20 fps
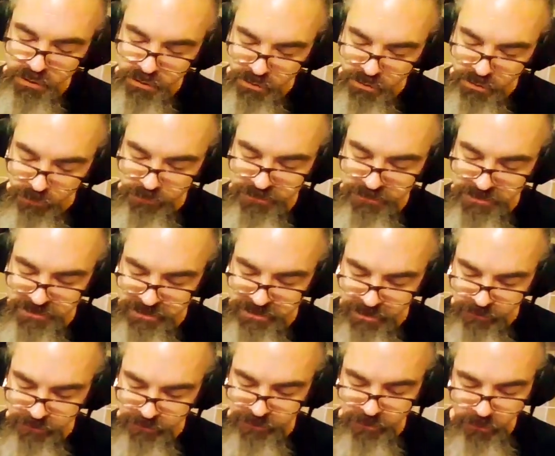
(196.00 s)
dove
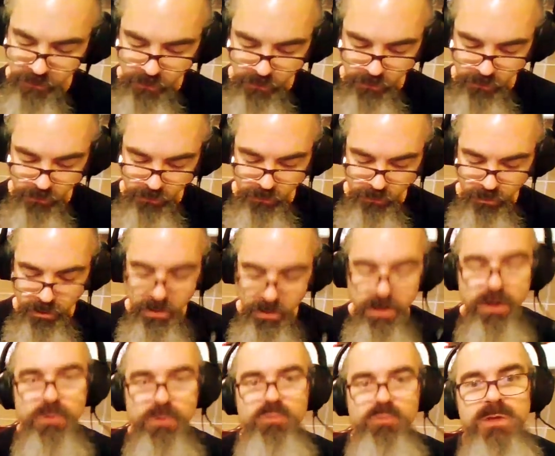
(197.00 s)
down the hole
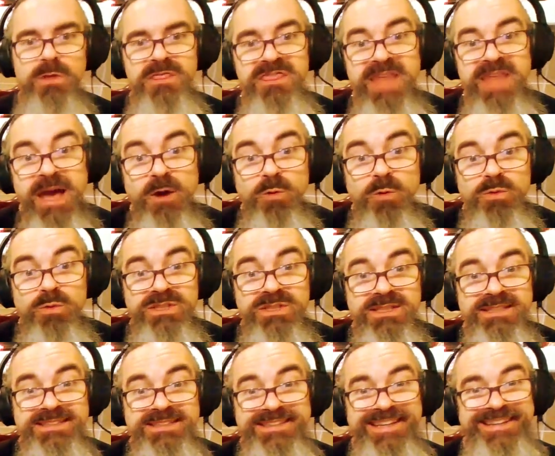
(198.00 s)
without
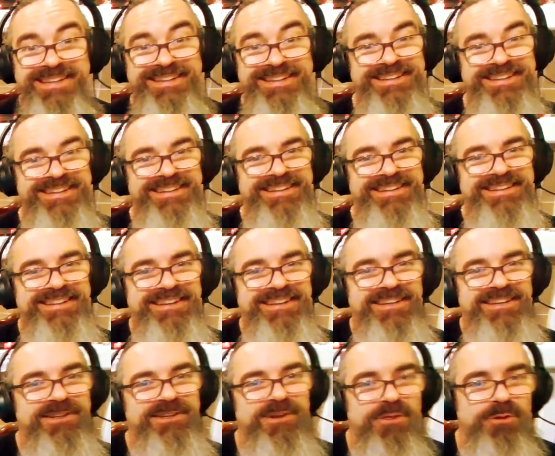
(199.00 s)
saying
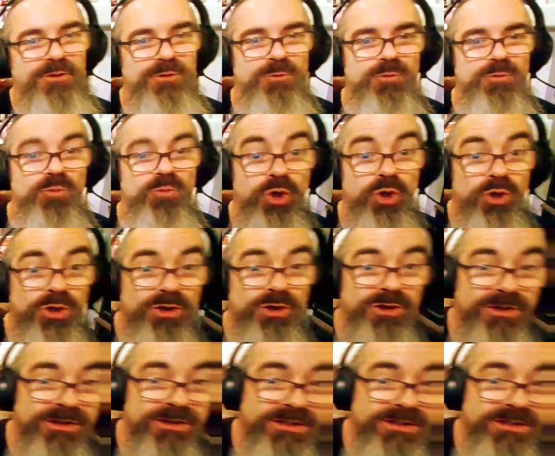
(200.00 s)
another word.